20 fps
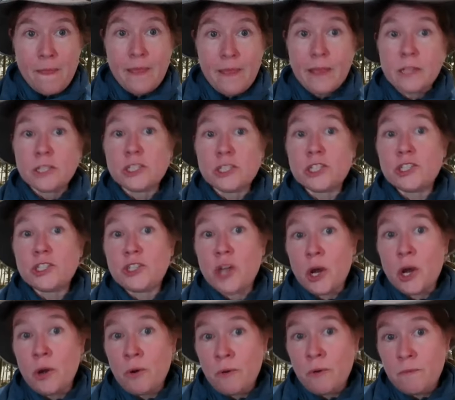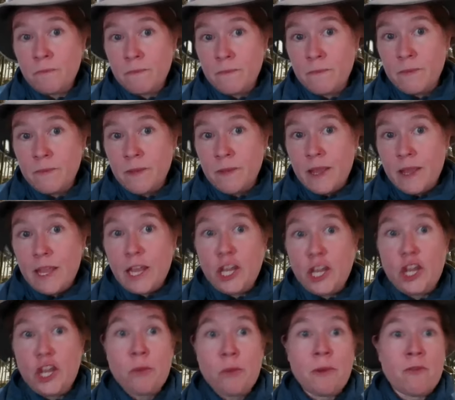in stone, in
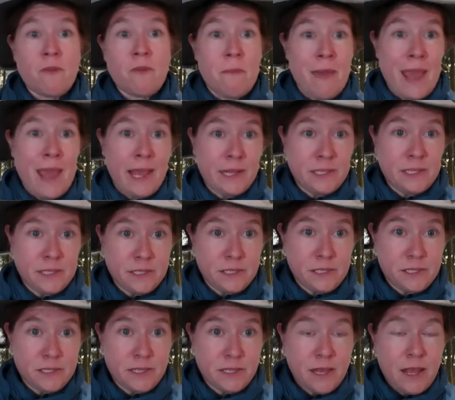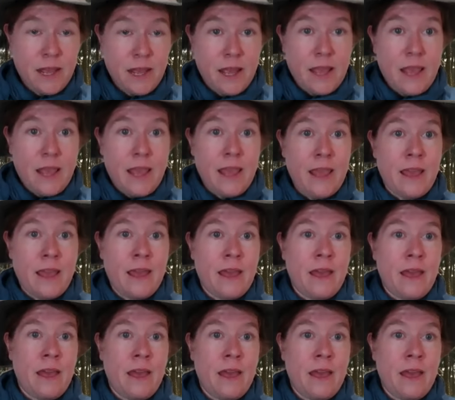human remains,
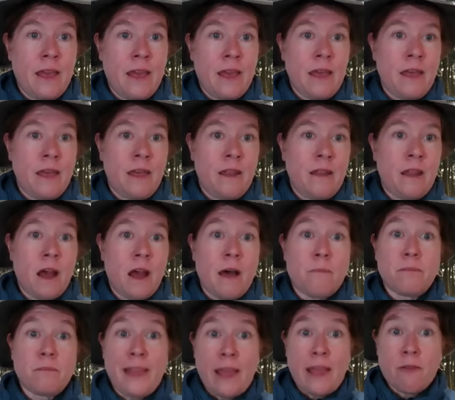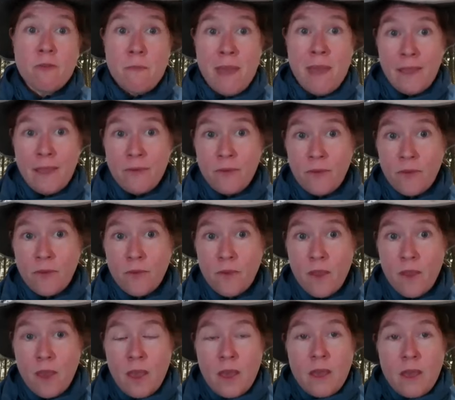in uh, plant remains.
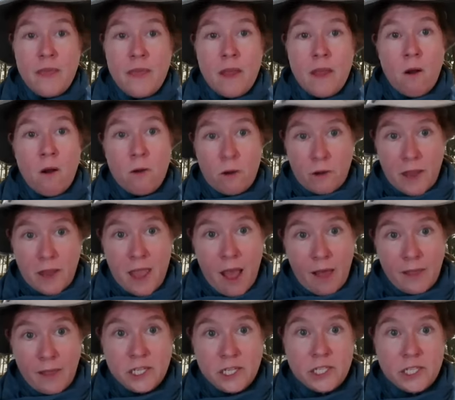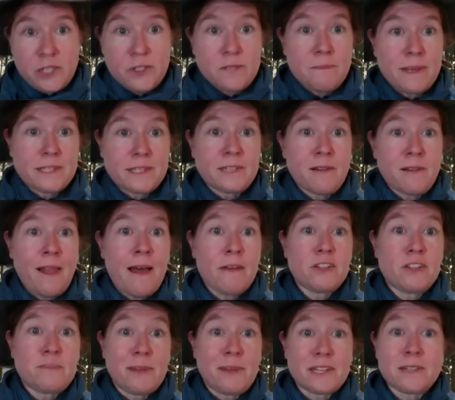There are archaeologists who
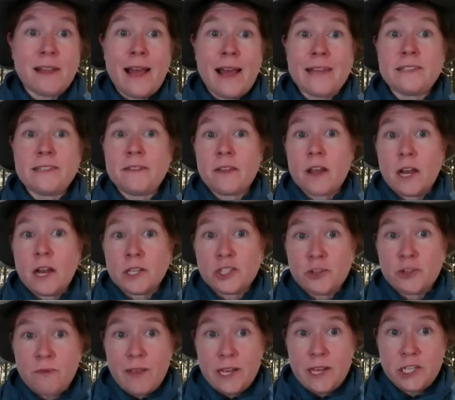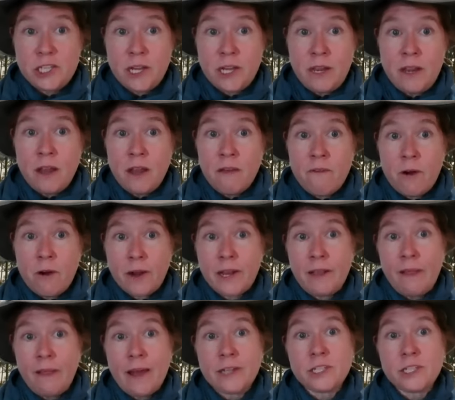specialize in the conservation of
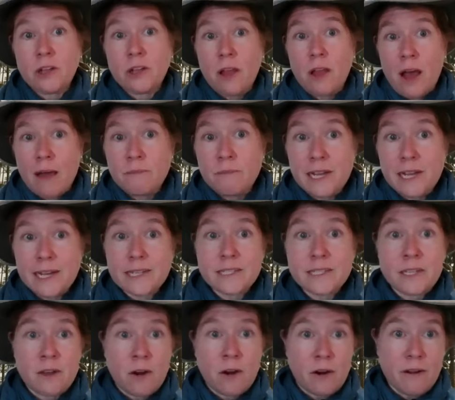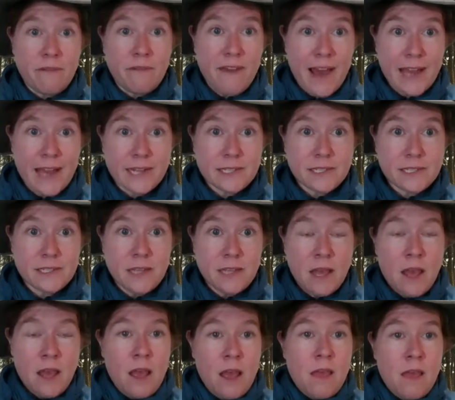archaeological objects and artifacts.
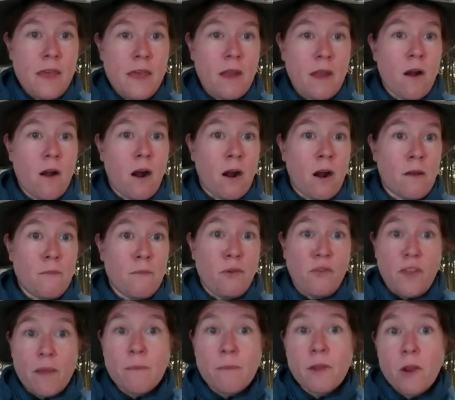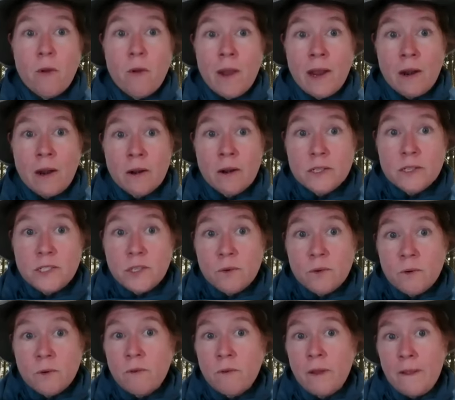There are museum curators
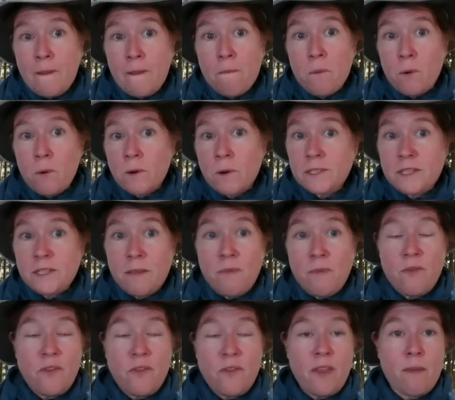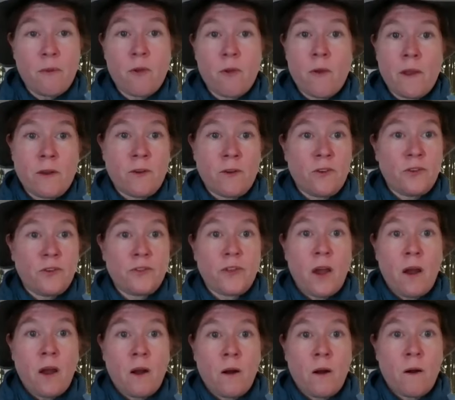who are really important. Some museum curators
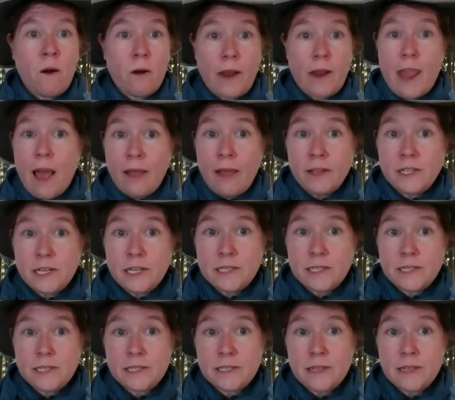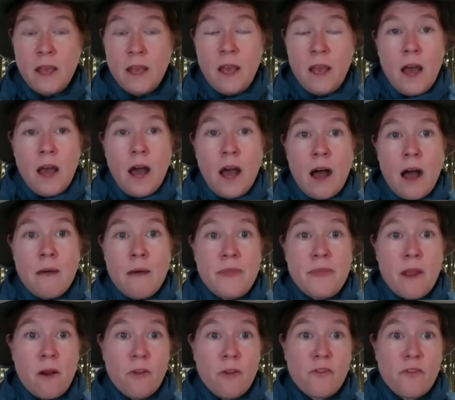are archaeologists. Uh,
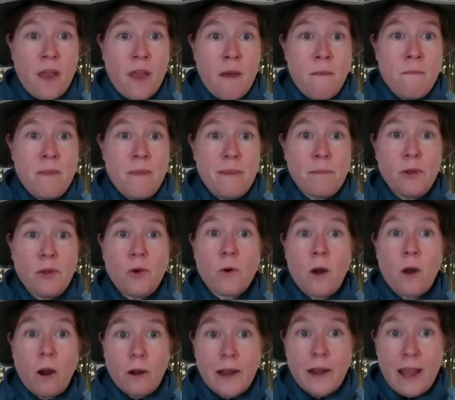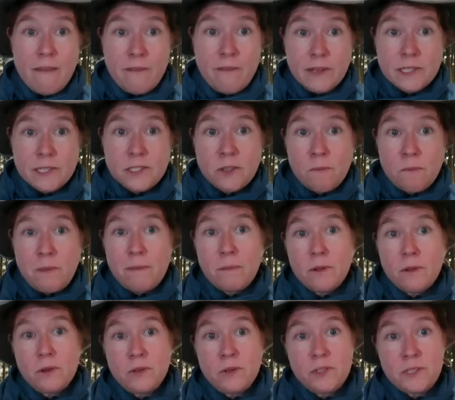there are some people who are archivists, so
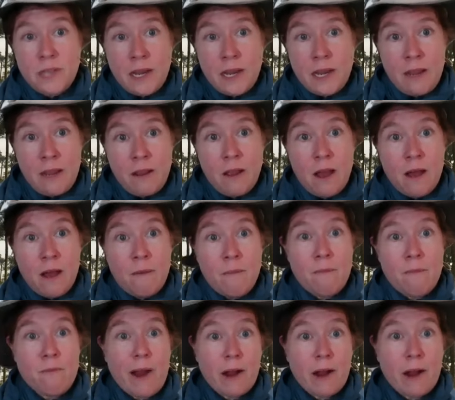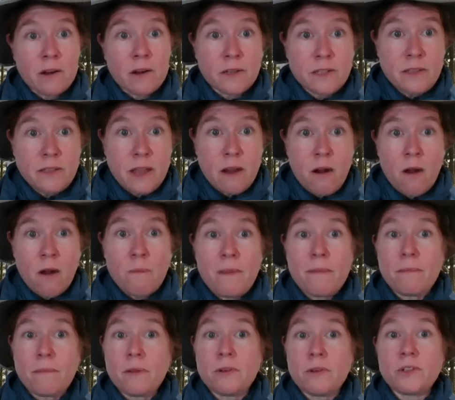people who study um, records. There are
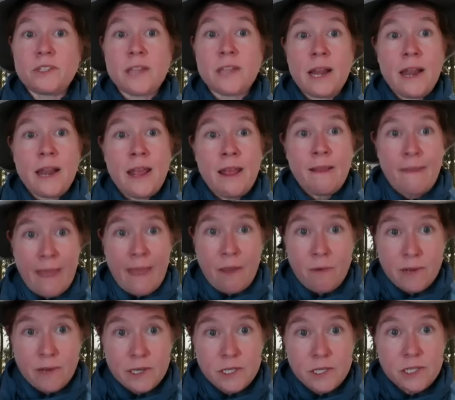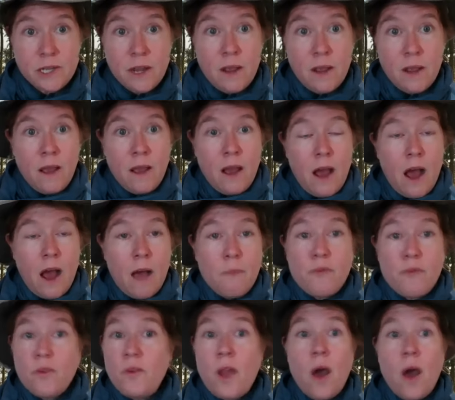people who study language. Um,
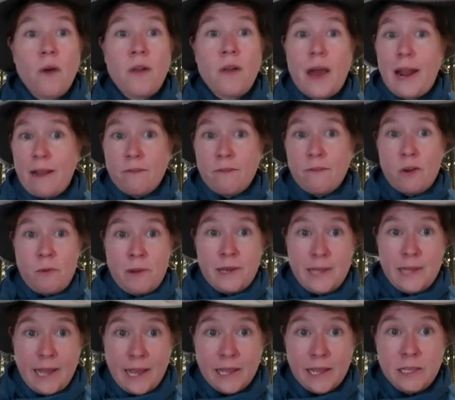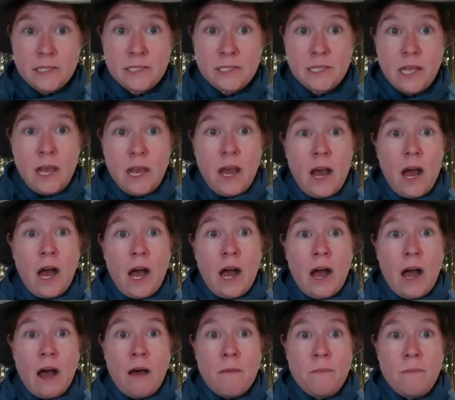so no, not everyone digs,
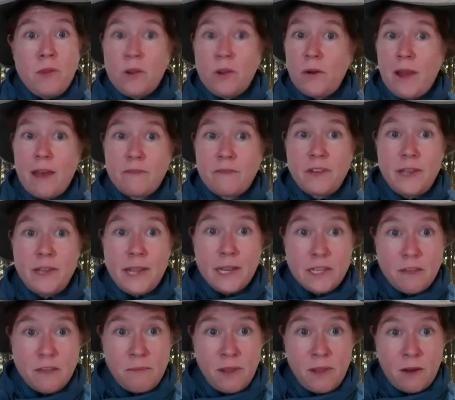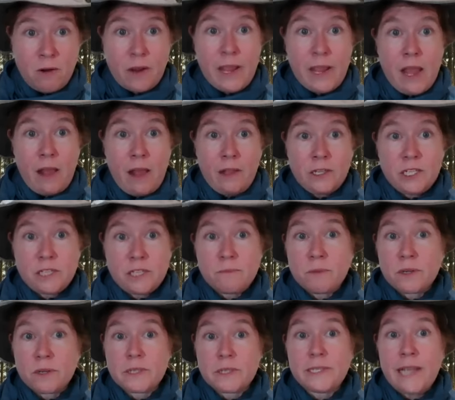um, you don't have to dig to be an archaeologist
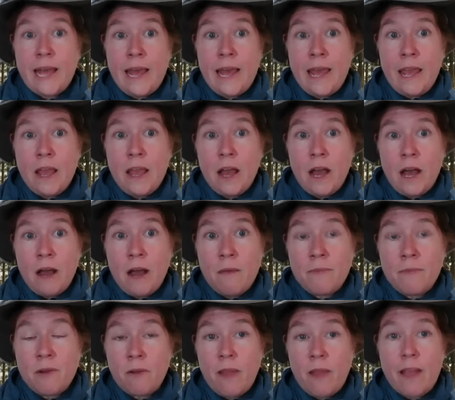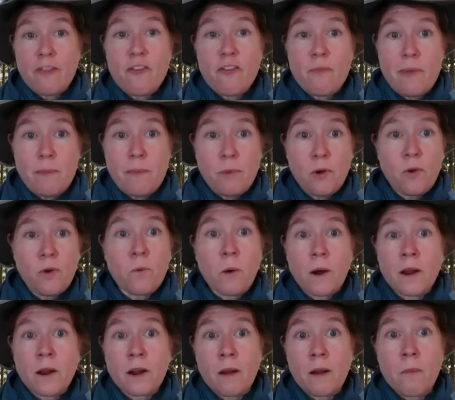per se. Um, there are lots of people who work
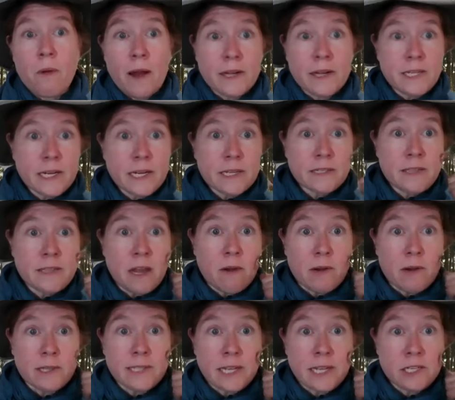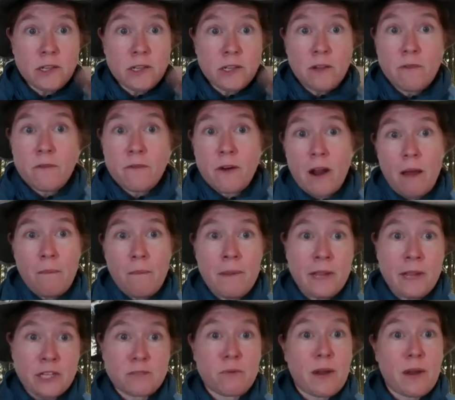on our projects that are essential for
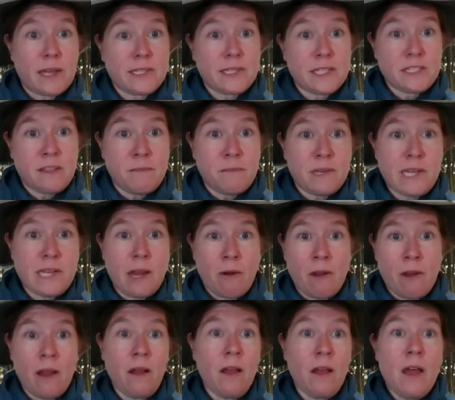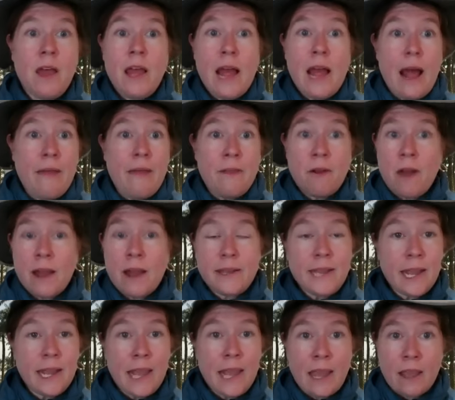helping us process the material, and they're not
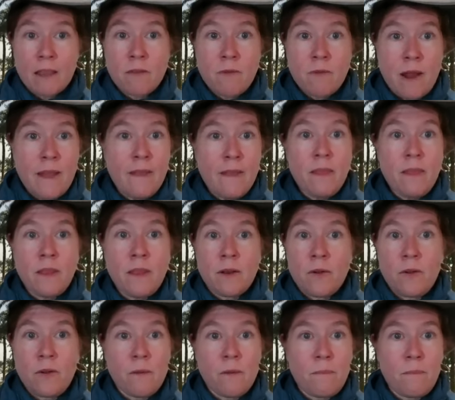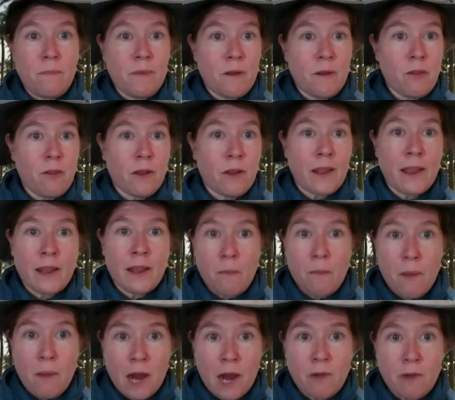digging, right? You know, they're looking at our
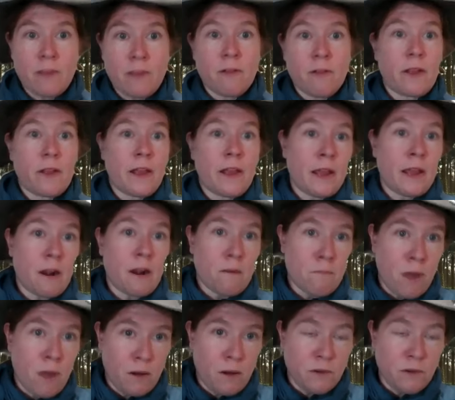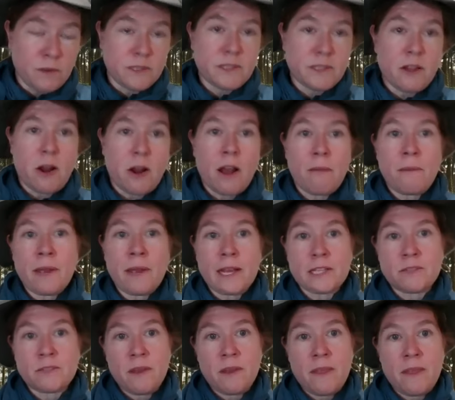pottery, they're looking at our bones, they're helping
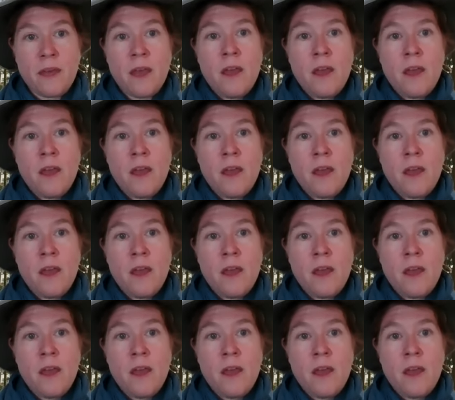us with